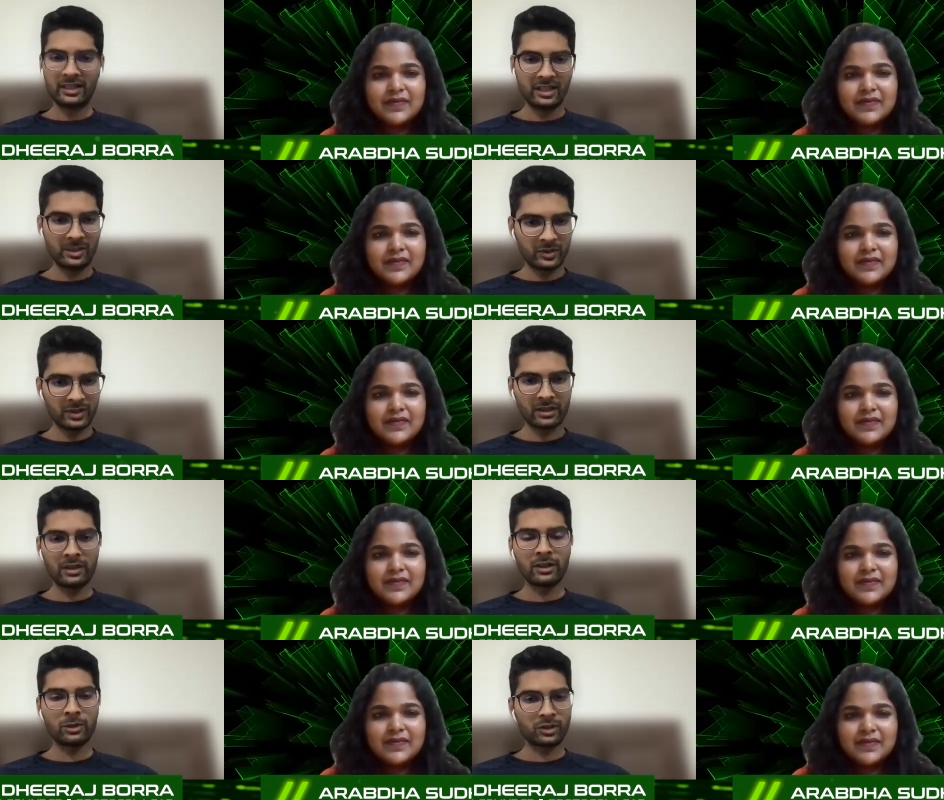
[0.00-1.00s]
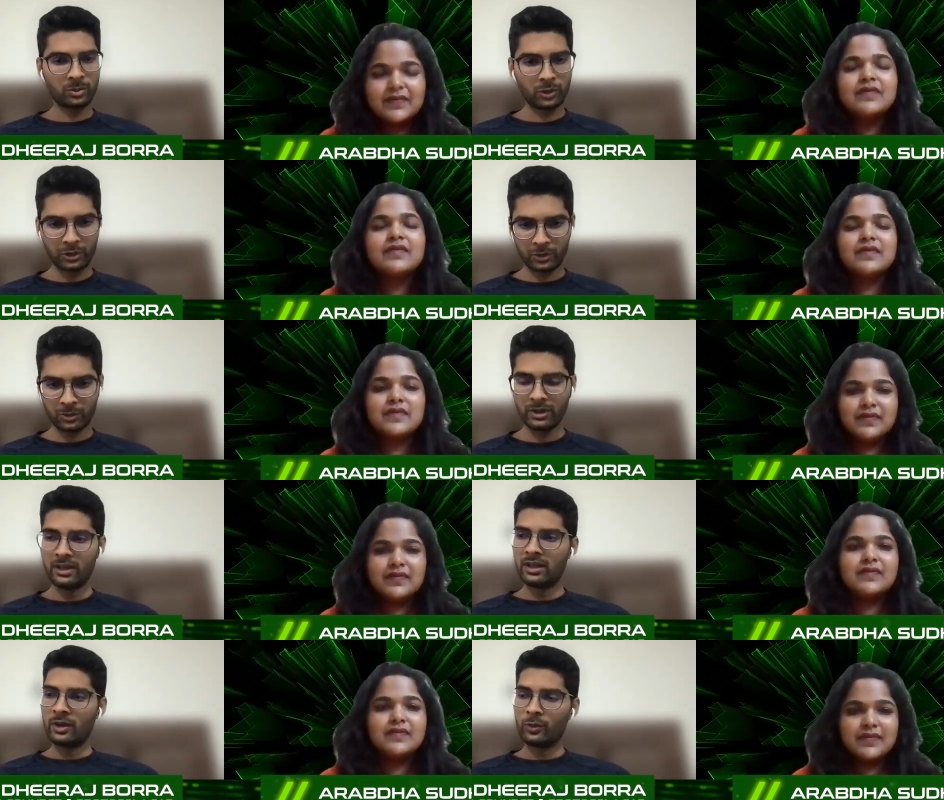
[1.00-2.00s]
Speaker 1: teams that are there to support you.
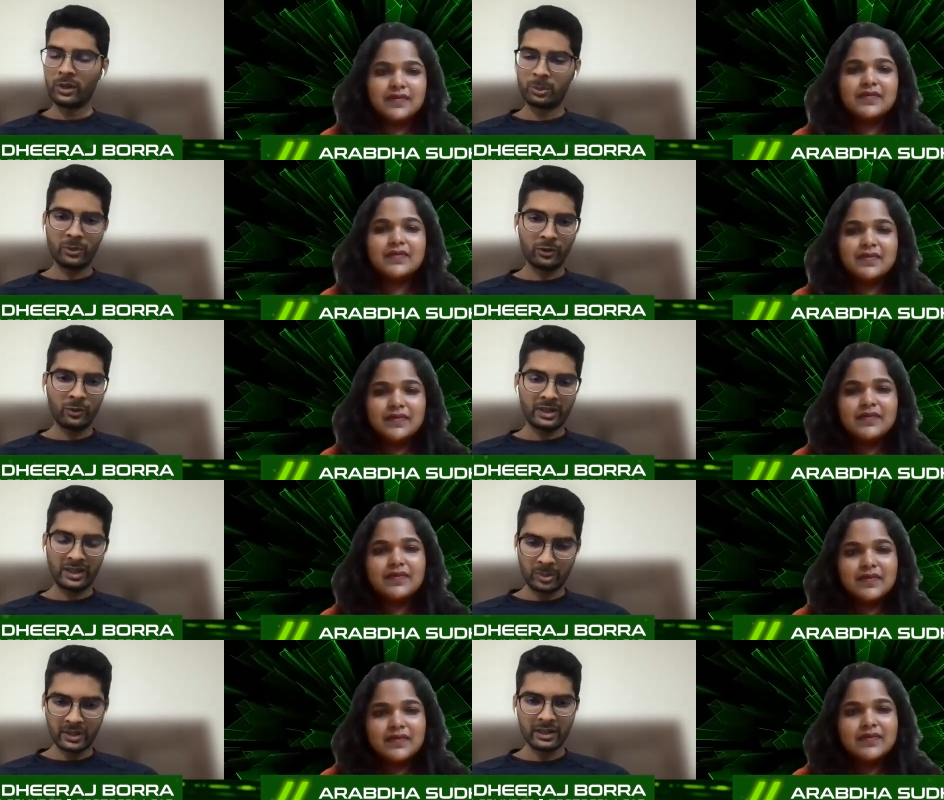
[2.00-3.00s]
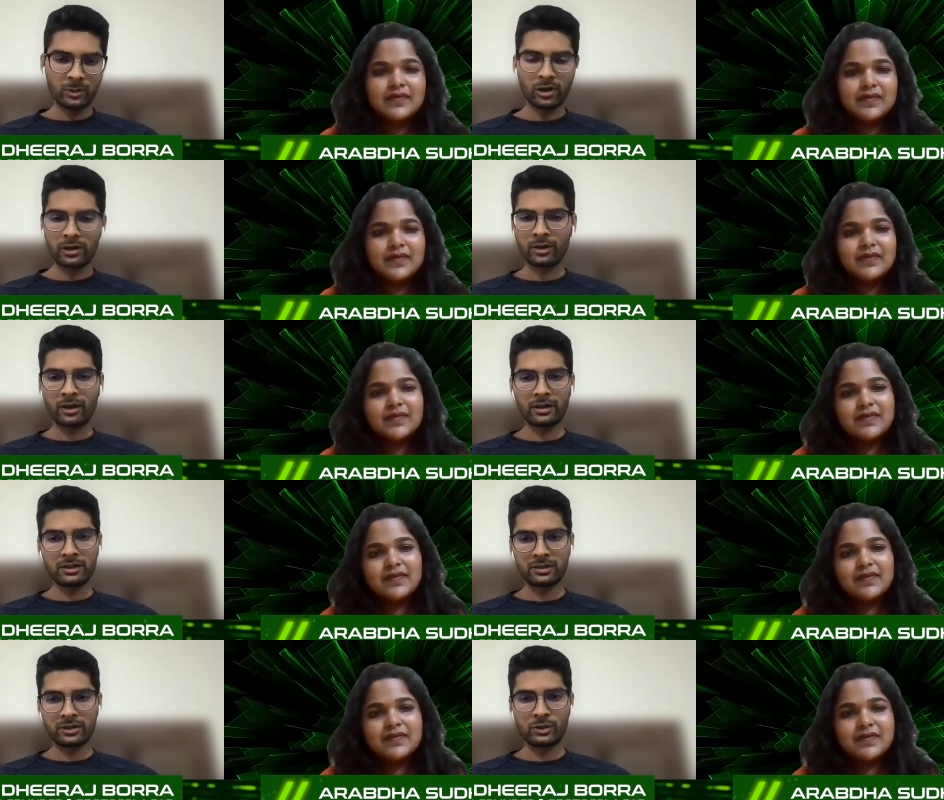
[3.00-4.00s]
We typically want
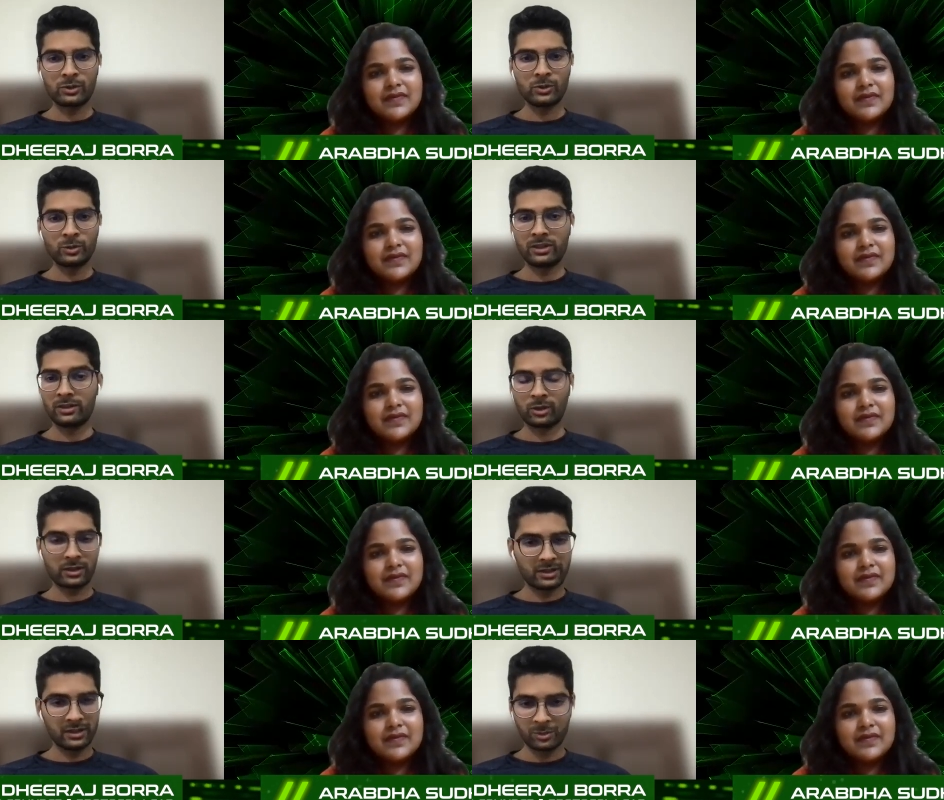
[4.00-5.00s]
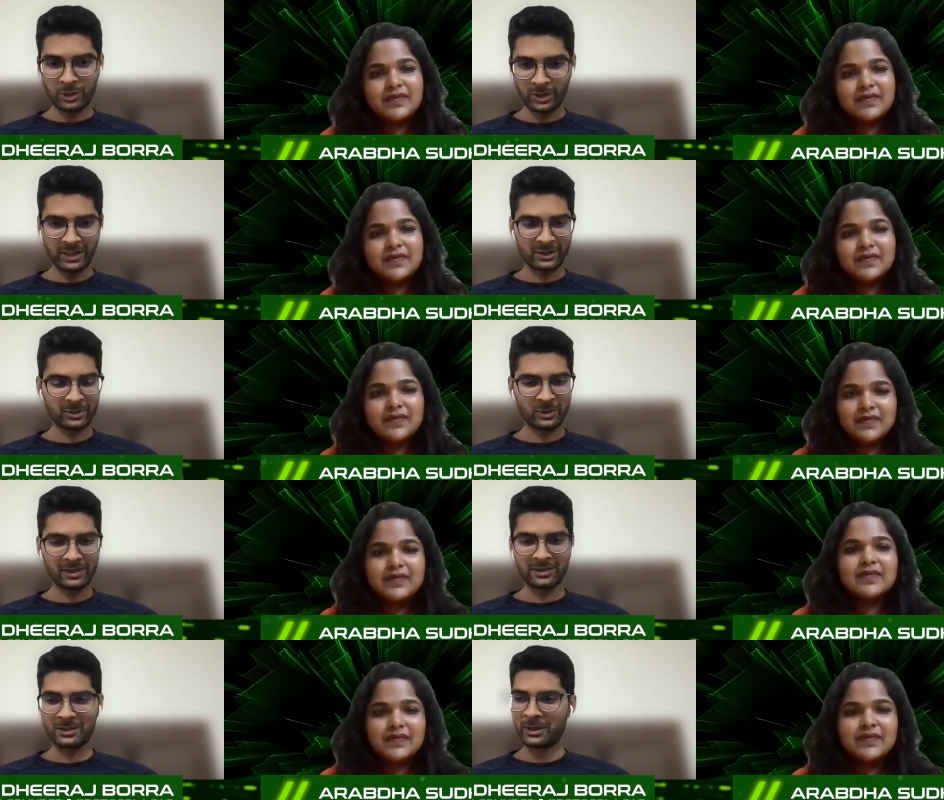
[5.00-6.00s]
auditors to be in constant communication
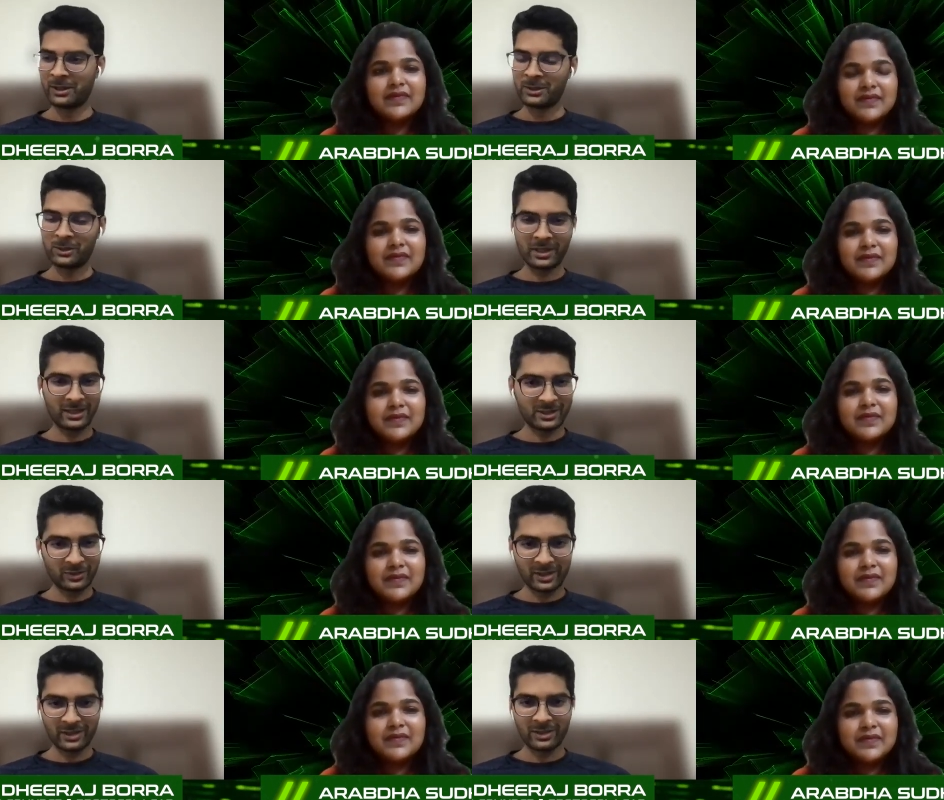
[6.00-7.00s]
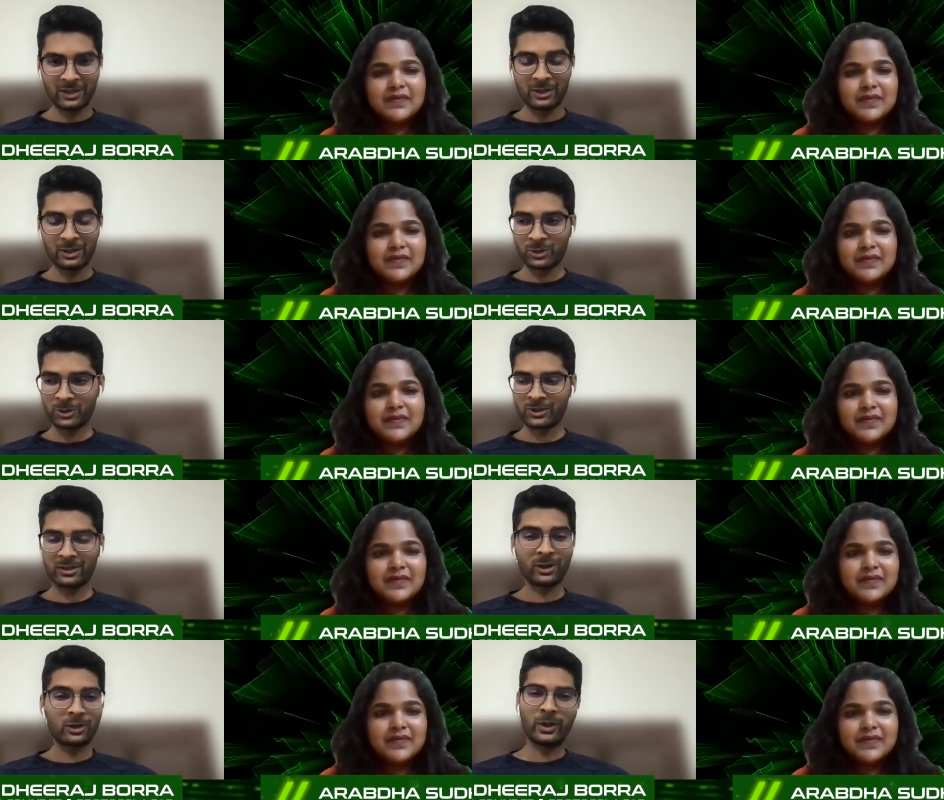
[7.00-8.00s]
with us to tell us if there are any issues,
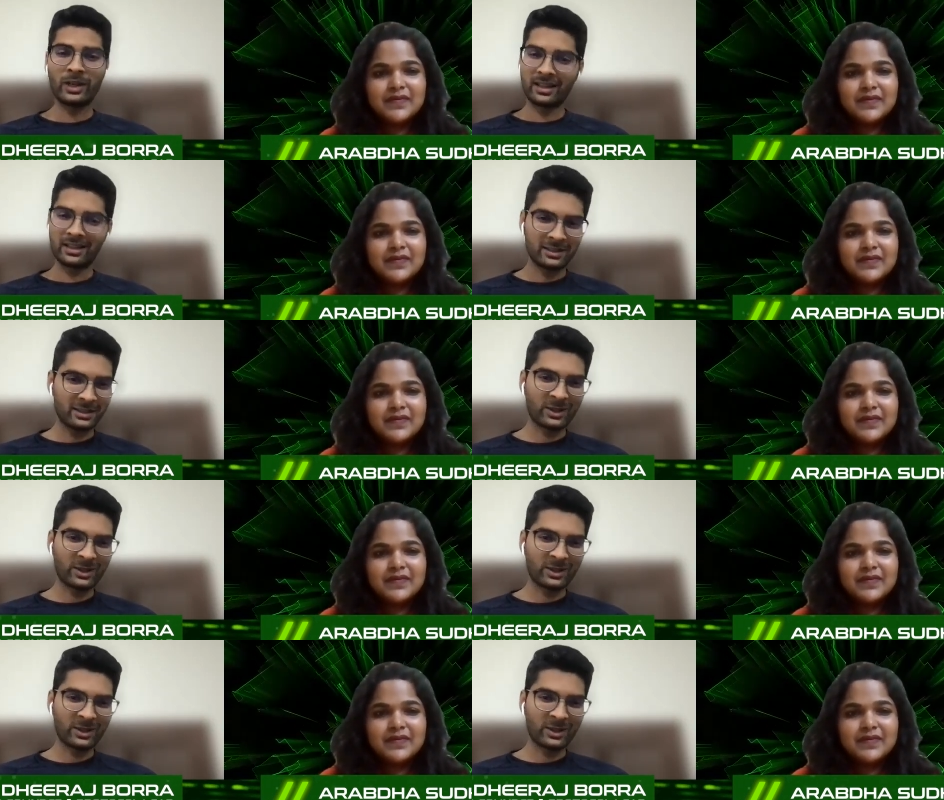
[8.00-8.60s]
and not wait until